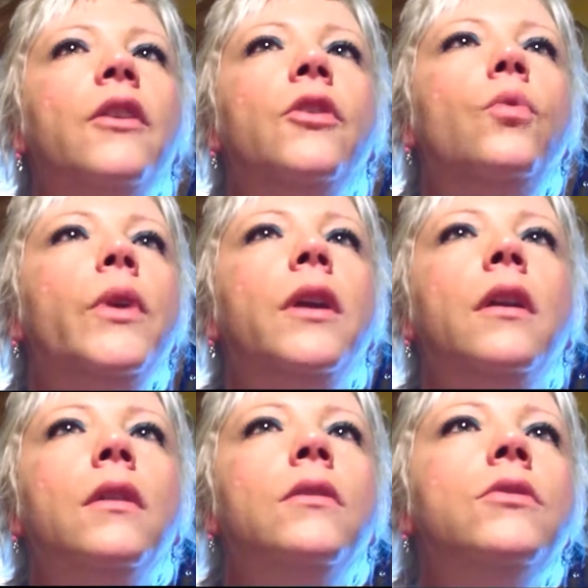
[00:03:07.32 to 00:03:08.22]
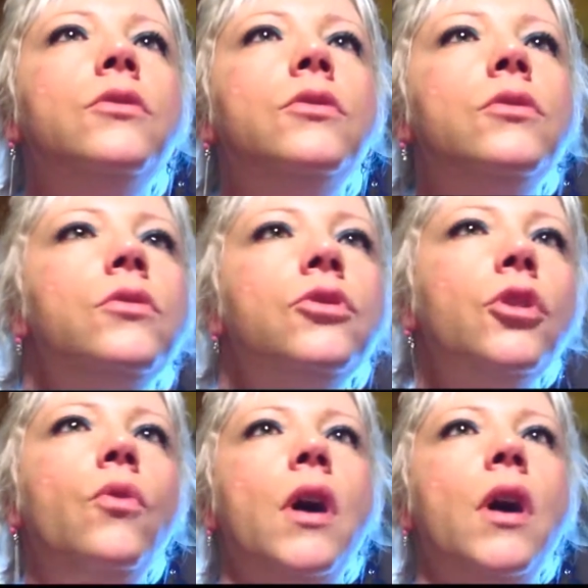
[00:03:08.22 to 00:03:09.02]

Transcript: do you win two